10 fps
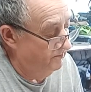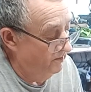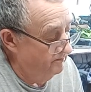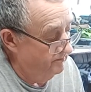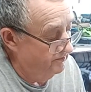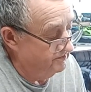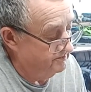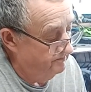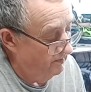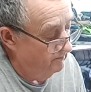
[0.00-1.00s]
bottom, put the
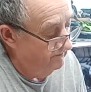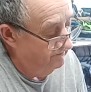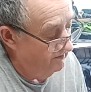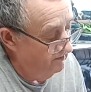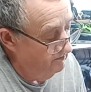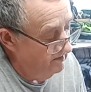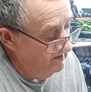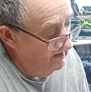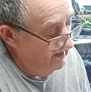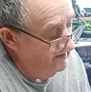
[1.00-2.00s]
bolt through,
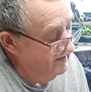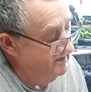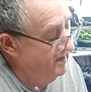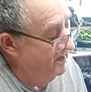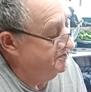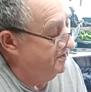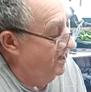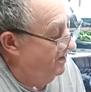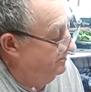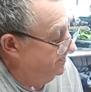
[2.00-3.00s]
and then nut it
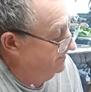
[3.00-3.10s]
up. But